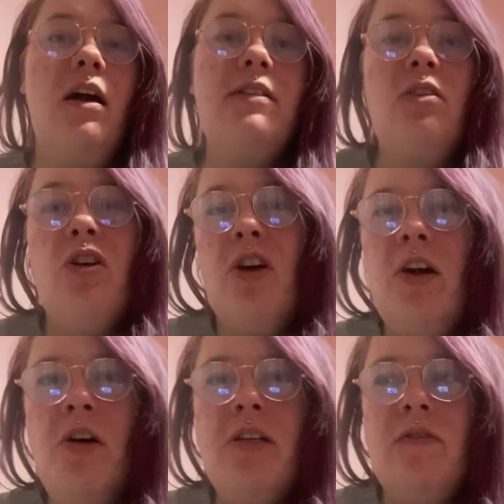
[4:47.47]
it's like a
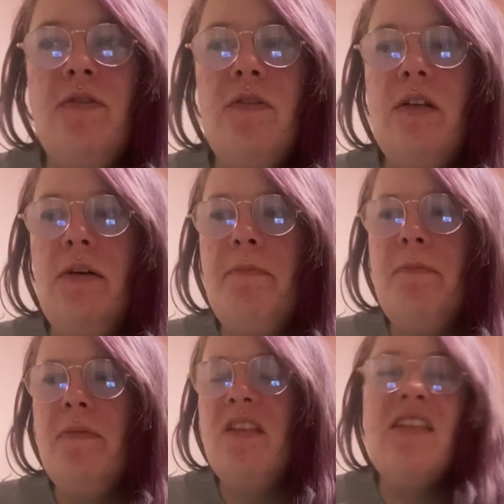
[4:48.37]
kind of
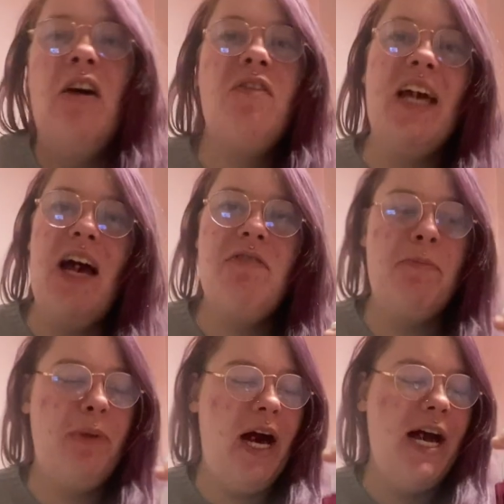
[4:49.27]
self-care
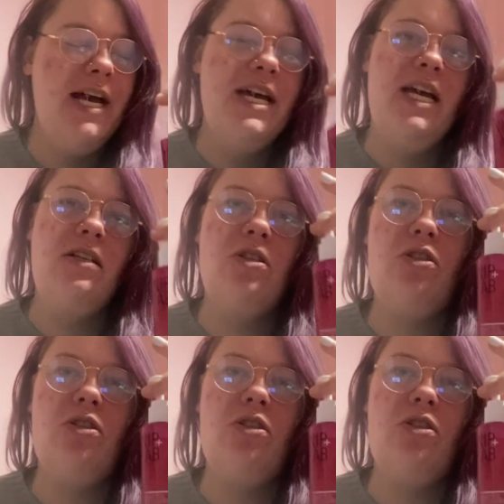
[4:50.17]
hamper. It's